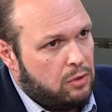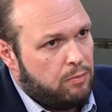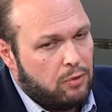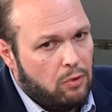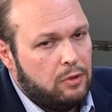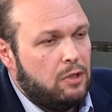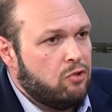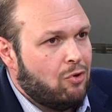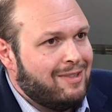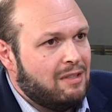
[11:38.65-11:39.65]
The
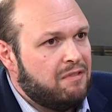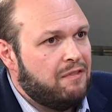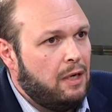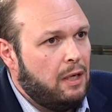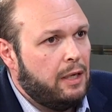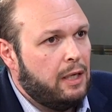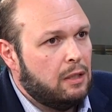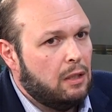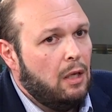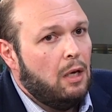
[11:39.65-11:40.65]
protests are defined